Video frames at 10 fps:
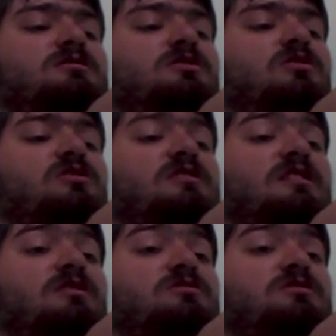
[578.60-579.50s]
Still looking
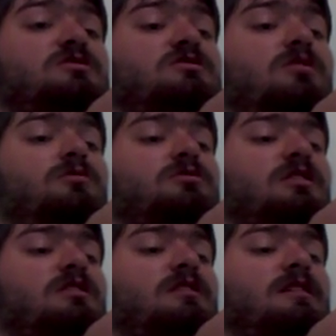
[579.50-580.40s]
down, she slowly
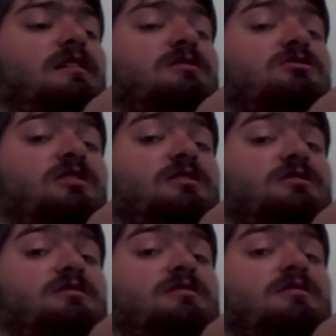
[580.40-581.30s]
rotated her head in his direction.